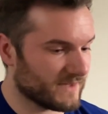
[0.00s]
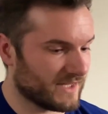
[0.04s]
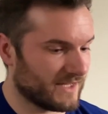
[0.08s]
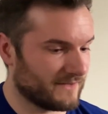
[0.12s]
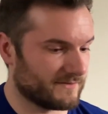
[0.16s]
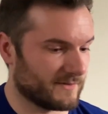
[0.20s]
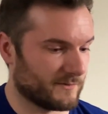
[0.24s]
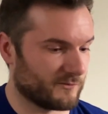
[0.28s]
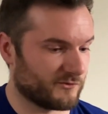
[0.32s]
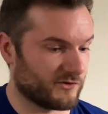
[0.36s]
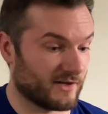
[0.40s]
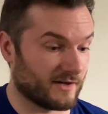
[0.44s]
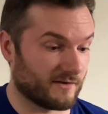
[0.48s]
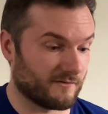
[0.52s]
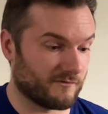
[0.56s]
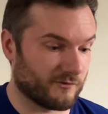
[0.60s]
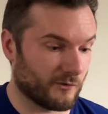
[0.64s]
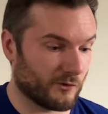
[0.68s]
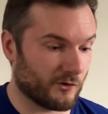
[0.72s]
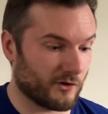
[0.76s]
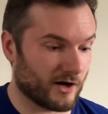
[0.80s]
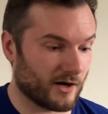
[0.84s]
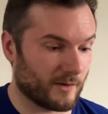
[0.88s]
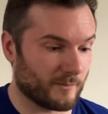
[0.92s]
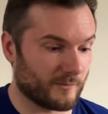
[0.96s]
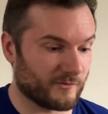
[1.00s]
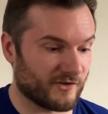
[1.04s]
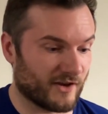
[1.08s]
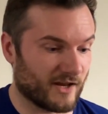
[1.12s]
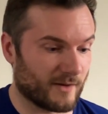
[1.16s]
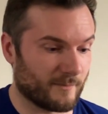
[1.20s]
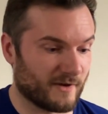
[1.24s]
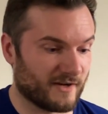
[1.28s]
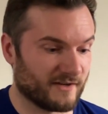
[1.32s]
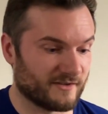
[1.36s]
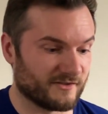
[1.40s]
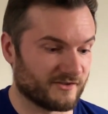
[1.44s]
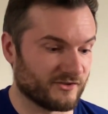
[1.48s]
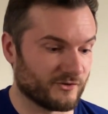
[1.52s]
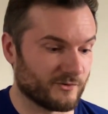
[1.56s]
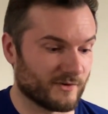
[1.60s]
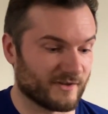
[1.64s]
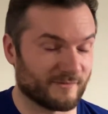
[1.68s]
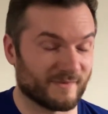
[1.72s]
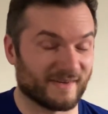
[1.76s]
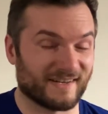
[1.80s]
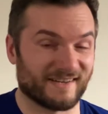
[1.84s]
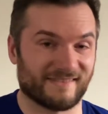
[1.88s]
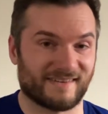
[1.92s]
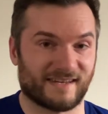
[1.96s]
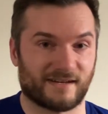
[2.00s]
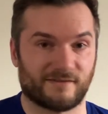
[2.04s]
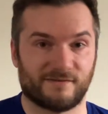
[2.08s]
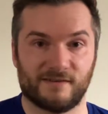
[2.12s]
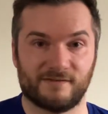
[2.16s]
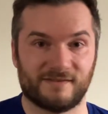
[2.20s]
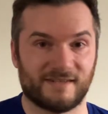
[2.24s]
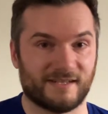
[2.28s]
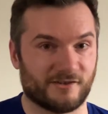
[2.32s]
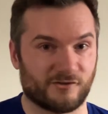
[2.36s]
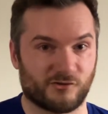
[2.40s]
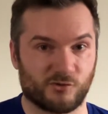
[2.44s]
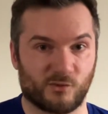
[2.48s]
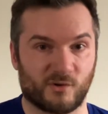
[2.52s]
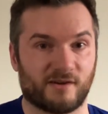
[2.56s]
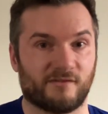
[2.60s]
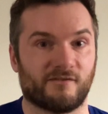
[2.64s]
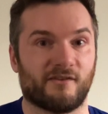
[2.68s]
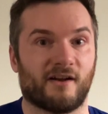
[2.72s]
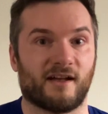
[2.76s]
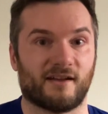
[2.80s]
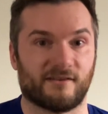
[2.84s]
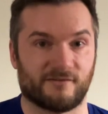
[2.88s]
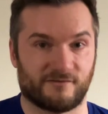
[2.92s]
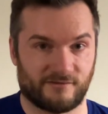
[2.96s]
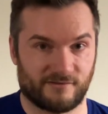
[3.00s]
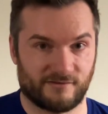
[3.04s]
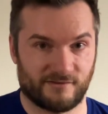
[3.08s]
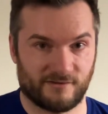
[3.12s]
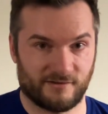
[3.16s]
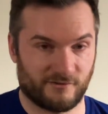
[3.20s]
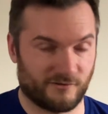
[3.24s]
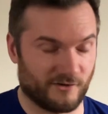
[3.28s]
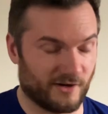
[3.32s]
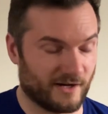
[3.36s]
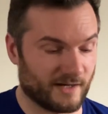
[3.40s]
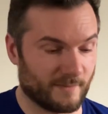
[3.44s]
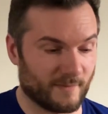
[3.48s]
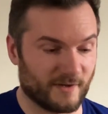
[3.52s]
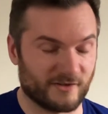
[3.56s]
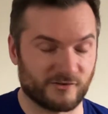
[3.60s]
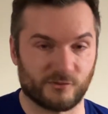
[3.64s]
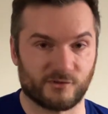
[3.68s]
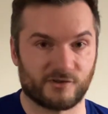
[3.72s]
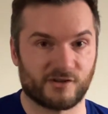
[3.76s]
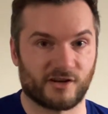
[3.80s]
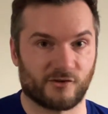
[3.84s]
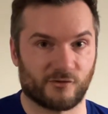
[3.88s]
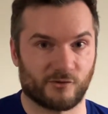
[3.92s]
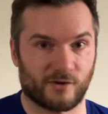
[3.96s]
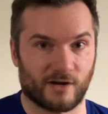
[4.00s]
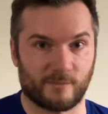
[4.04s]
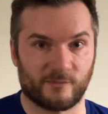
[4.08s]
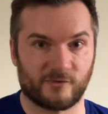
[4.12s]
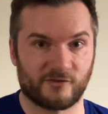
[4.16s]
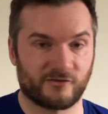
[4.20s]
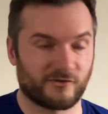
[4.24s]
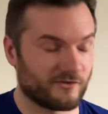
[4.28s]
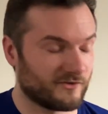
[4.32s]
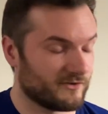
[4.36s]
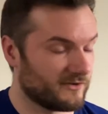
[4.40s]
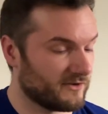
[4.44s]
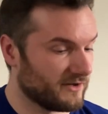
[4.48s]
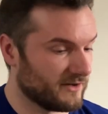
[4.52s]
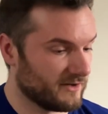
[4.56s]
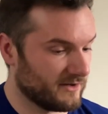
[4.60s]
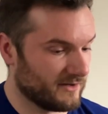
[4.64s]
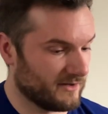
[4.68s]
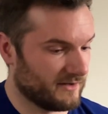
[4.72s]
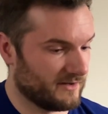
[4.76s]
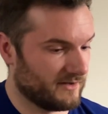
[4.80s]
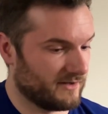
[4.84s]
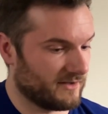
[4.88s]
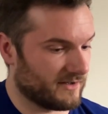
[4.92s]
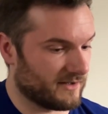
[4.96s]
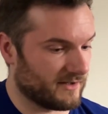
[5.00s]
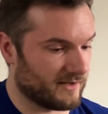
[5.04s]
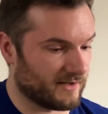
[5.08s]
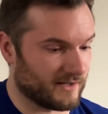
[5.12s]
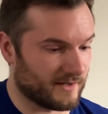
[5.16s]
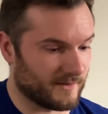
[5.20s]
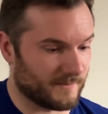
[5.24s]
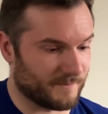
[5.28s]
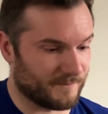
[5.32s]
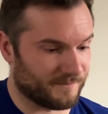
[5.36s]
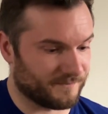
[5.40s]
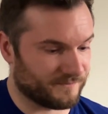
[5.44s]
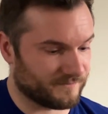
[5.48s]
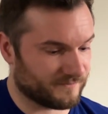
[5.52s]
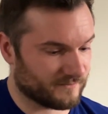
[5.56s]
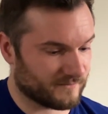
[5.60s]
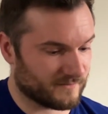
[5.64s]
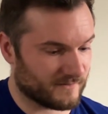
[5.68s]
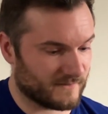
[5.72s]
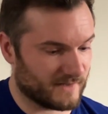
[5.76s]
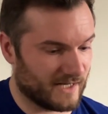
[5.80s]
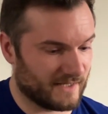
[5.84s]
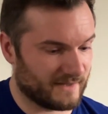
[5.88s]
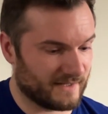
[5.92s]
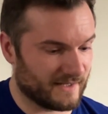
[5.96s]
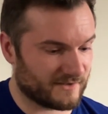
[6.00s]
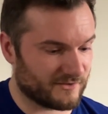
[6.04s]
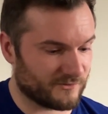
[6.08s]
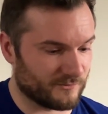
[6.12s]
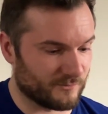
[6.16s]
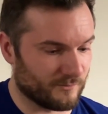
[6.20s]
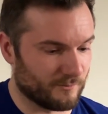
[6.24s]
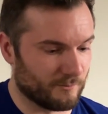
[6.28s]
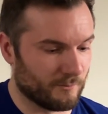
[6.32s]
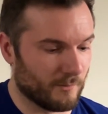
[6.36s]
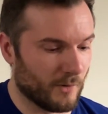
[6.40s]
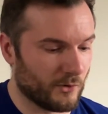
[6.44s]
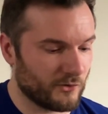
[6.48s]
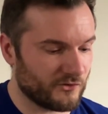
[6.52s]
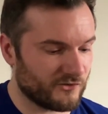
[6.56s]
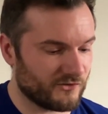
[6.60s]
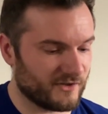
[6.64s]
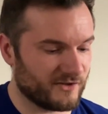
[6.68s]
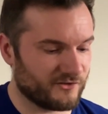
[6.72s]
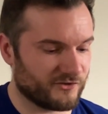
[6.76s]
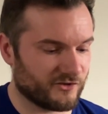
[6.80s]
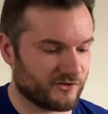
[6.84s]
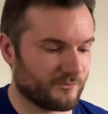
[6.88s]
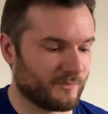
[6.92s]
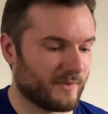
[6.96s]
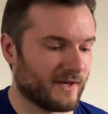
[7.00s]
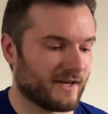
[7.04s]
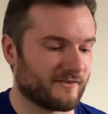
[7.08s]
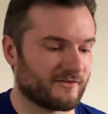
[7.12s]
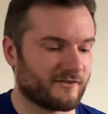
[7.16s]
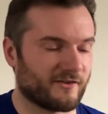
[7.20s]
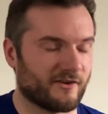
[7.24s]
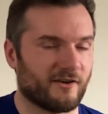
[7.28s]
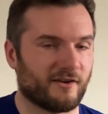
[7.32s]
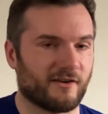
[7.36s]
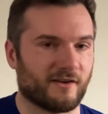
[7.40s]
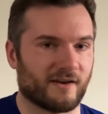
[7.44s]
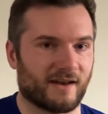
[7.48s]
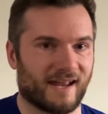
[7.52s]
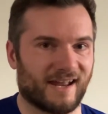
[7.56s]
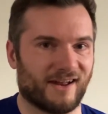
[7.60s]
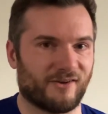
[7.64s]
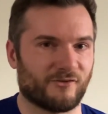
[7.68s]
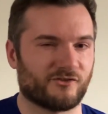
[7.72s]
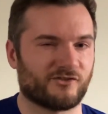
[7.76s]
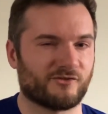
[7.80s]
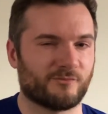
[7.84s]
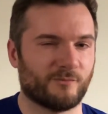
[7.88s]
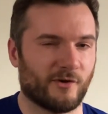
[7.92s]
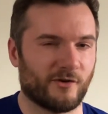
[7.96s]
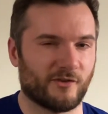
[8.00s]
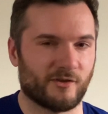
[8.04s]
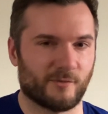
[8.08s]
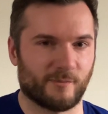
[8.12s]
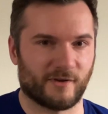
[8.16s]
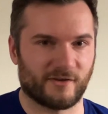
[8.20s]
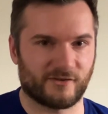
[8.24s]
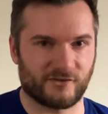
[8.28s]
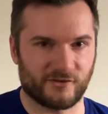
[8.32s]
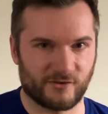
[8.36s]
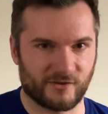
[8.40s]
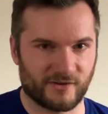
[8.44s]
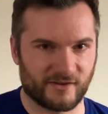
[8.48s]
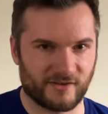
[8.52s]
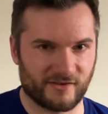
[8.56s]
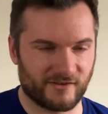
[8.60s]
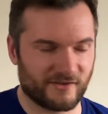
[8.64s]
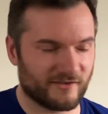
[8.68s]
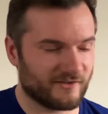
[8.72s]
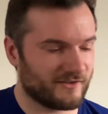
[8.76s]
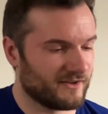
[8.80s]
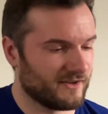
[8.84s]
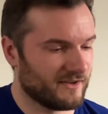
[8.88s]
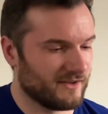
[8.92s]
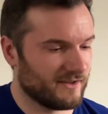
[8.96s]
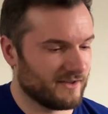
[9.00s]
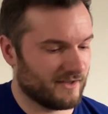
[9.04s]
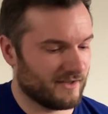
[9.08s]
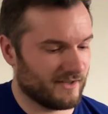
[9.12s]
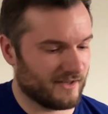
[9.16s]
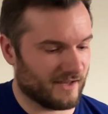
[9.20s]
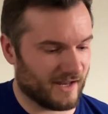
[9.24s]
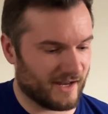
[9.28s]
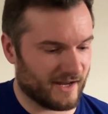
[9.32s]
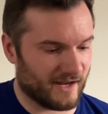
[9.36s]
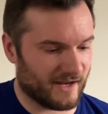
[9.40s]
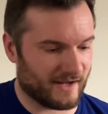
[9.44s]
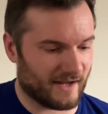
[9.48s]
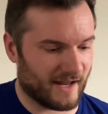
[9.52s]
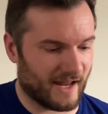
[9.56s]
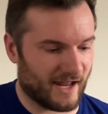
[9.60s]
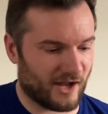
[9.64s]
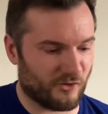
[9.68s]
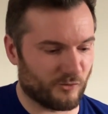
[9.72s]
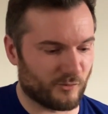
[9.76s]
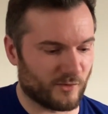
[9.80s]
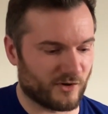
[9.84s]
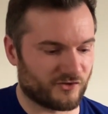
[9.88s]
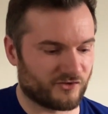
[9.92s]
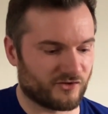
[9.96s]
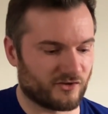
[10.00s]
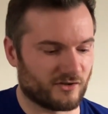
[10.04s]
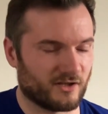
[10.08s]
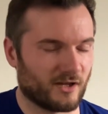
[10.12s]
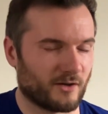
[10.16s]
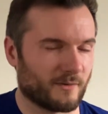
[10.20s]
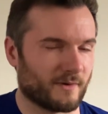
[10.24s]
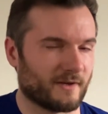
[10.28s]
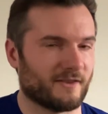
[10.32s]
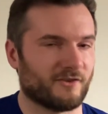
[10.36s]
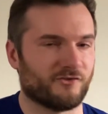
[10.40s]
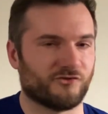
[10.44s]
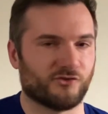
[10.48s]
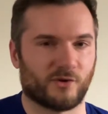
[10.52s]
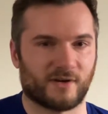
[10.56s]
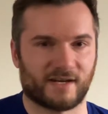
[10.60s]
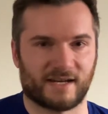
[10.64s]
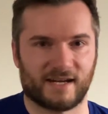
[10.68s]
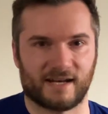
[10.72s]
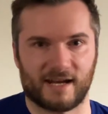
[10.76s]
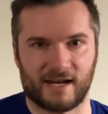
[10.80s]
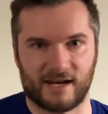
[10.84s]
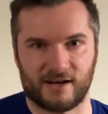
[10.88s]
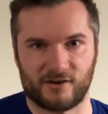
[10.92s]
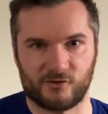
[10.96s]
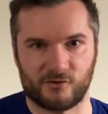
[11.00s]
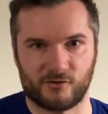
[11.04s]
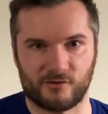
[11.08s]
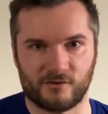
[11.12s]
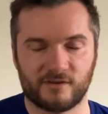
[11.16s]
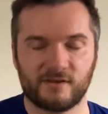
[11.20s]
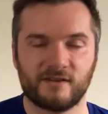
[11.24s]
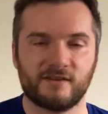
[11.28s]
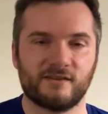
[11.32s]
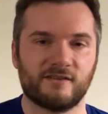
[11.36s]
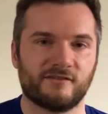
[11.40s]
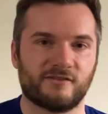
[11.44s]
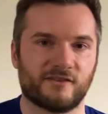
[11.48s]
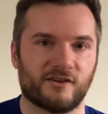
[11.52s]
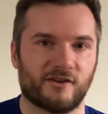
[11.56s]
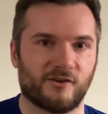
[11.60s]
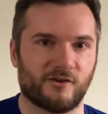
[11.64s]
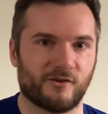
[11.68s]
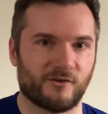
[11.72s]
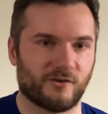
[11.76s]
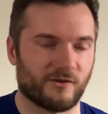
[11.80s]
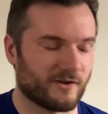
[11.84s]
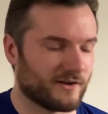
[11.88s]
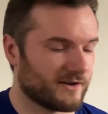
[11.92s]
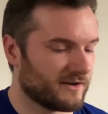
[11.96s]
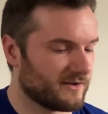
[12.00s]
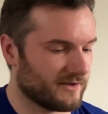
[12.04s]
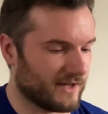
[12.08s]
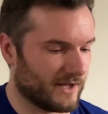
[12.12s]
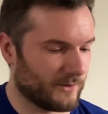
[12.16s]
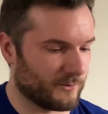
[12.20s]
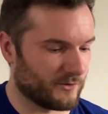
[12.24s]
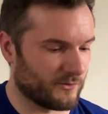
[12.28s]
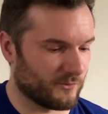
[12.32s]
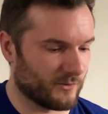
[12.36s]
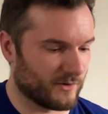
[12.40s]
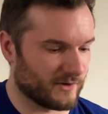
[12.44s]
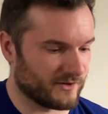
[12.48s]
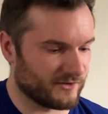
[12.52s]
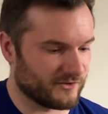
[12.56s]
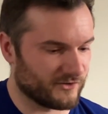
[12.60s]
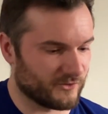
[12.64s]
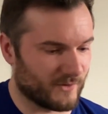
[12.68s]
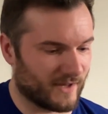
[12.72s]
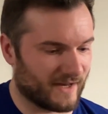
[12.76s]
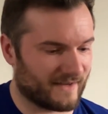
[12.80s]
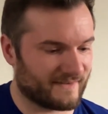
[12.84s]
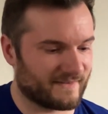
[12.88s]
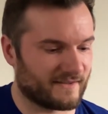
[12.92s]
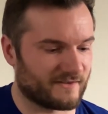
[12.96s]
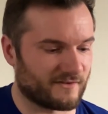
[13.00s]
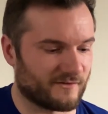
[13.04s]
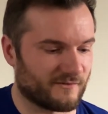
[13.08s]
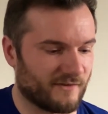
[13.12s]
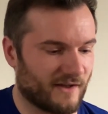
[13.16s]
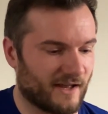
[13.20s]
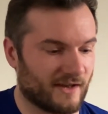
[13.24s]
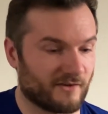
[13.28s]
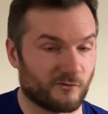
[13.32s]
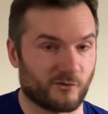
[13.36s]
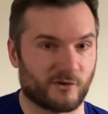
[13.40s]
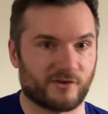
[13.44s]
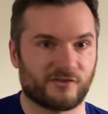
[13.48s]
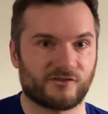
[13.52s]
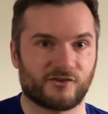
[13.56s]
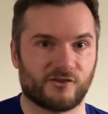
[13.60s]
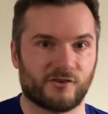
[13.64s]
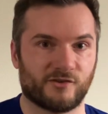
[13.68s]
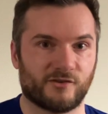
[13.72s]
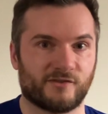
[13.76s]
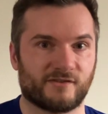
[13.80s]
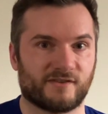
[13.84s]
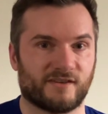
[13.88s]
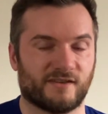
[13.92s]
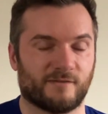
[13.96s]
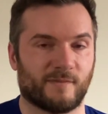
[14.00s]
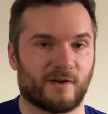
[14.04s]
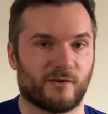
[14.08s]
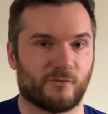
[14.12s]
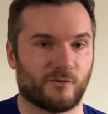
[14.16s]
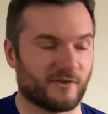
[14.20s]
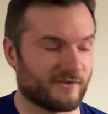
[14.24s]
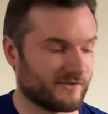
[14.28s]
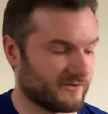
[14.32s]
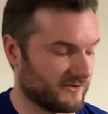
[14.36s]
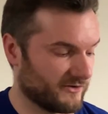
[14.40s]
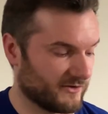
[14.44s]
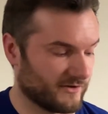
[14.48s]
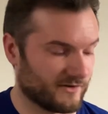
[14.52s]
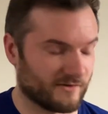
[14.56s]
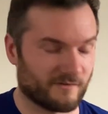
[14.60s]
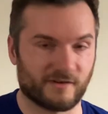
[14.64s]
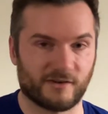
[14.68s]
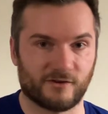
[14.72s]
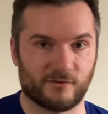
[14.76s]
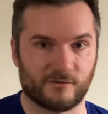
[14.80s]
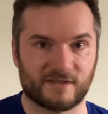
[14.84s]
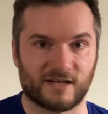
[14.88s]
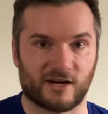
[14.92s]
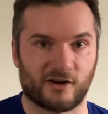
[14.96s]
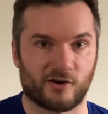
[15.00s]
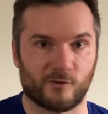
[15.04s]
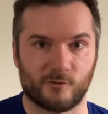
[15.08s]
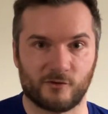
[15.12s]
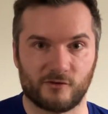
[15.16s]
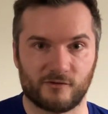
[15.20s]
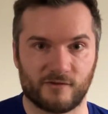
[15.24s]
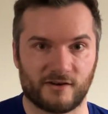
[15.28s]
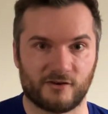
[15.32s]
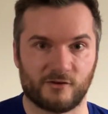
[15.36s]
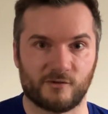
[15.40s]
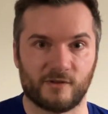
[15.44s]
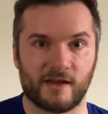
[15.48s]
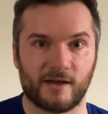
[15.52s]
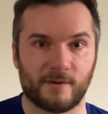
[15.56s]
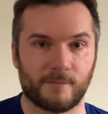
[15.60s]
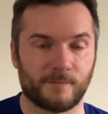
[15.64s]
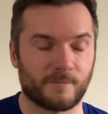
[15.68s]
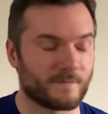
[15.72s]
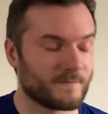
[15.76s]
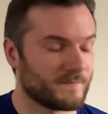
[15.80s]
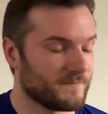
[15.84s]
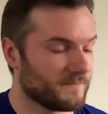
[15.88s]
If I'm training forearms, I might do as many as like 15 to 25, right? I might do a ton of reps. And that's mostly just based on how small the muscle is and how much loading the joint can handle. So I wouldn't want to do like sets of 5 wrist curls because my wrists are going to feel terrible if I do that.